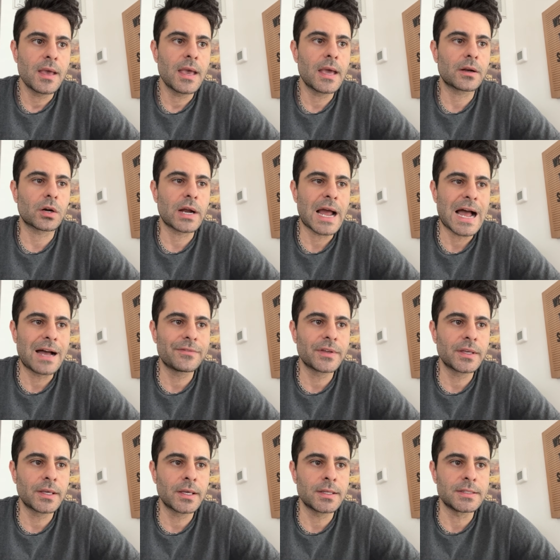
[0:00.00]
and are
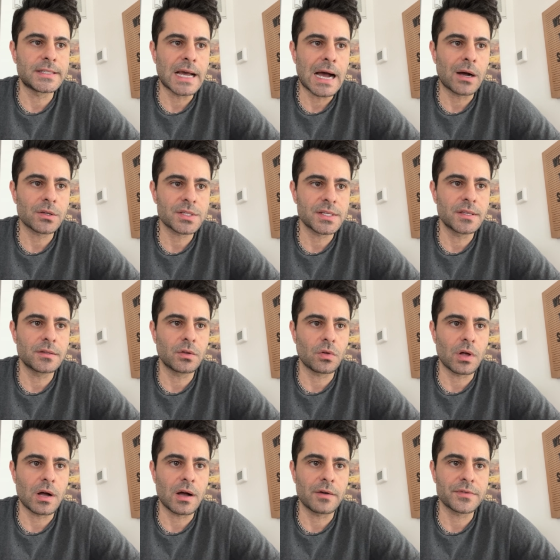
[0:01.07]
having doubts in the
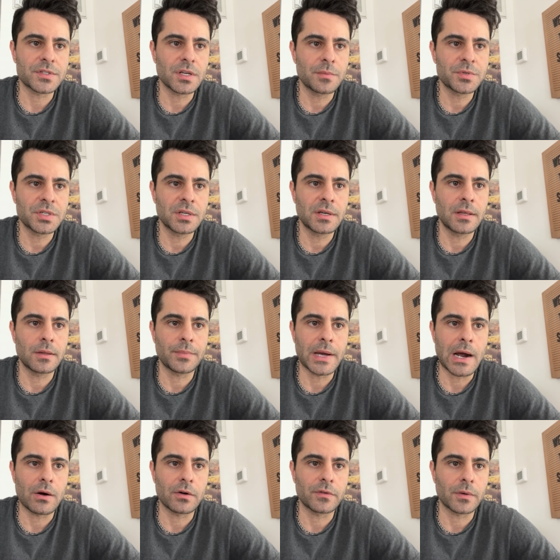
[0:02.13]
law of assumption and the
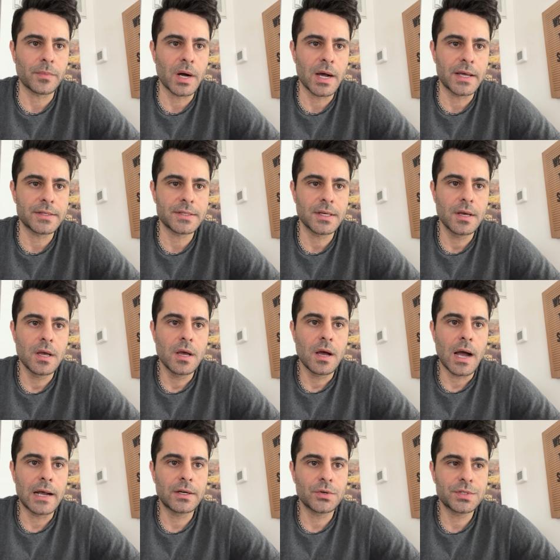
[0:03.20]
power of our minds.
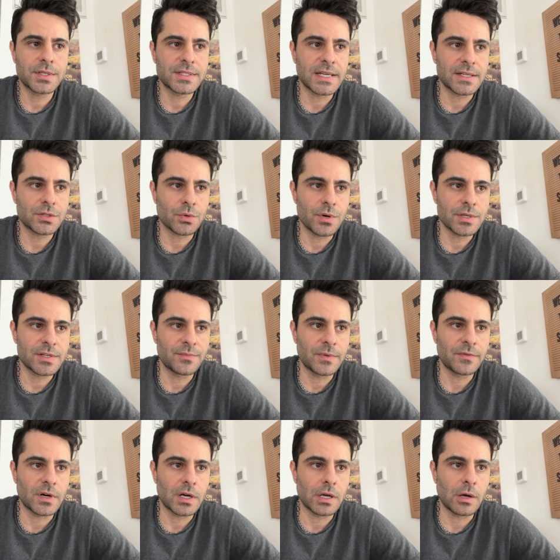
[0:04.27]
I know success stories have been
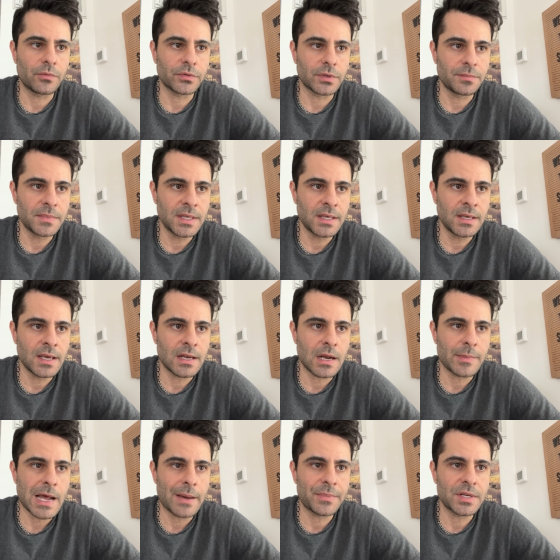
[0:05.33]
very helpful to me, and
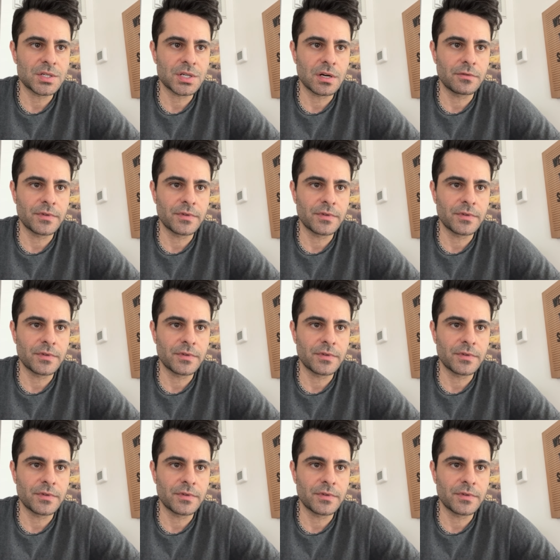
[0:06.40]
I'm happy to share a